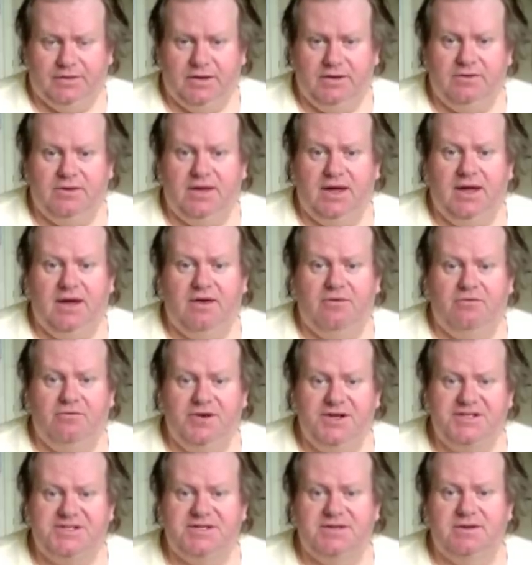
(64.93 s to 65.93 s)
They have
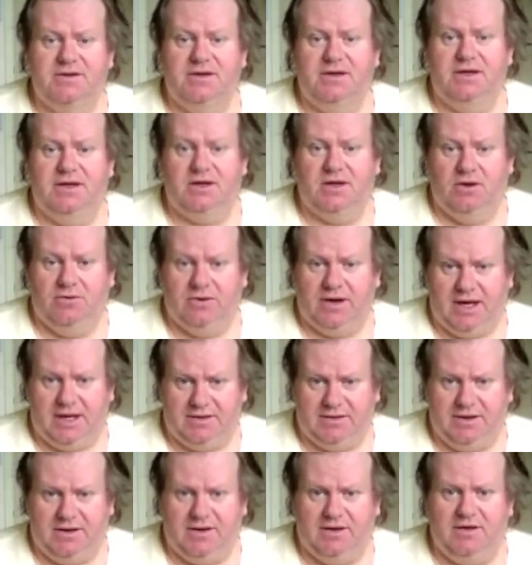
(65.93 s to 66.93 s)
recently,
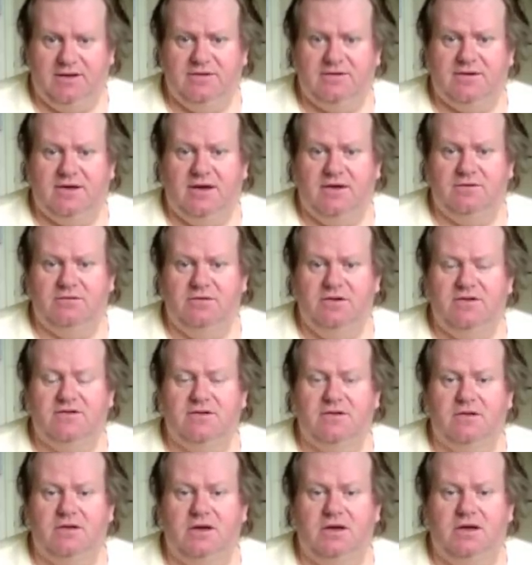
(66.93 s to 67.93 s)
Kodak that is, has
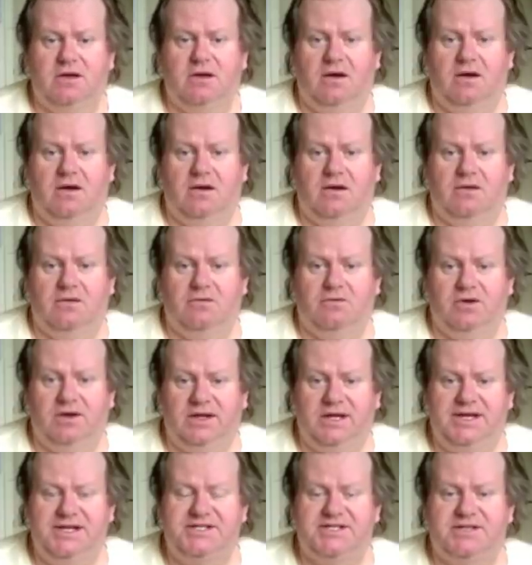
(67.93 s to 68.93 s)
recently
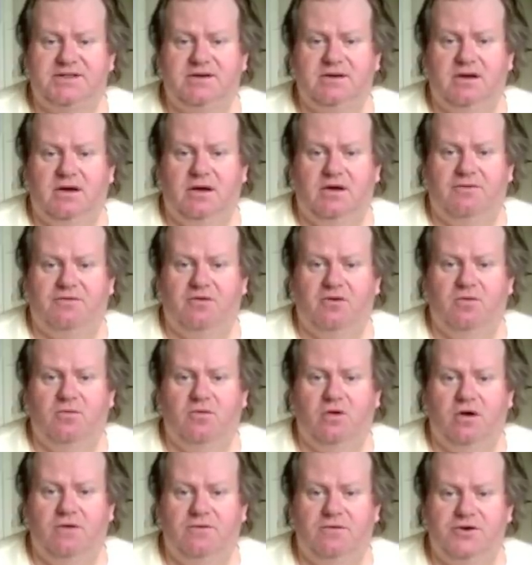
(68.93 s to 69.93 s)
released
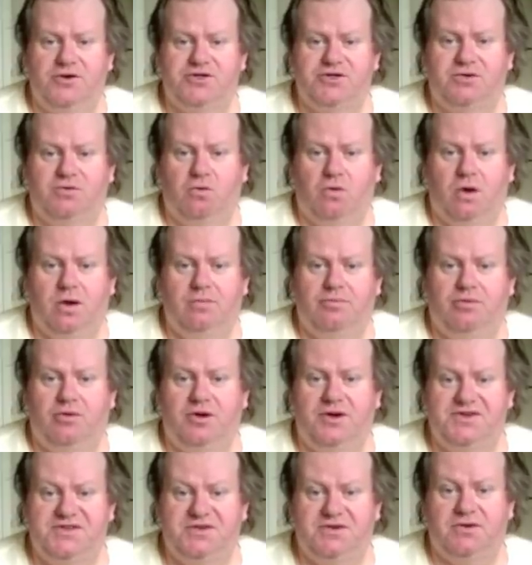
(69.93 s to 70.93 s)
firmware version
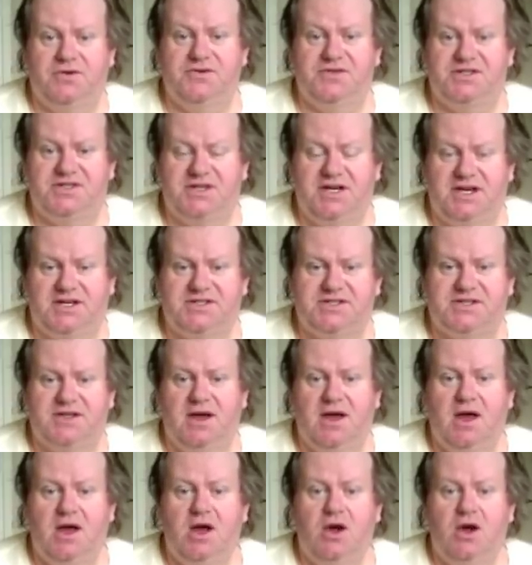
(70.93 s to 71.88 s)
1.06,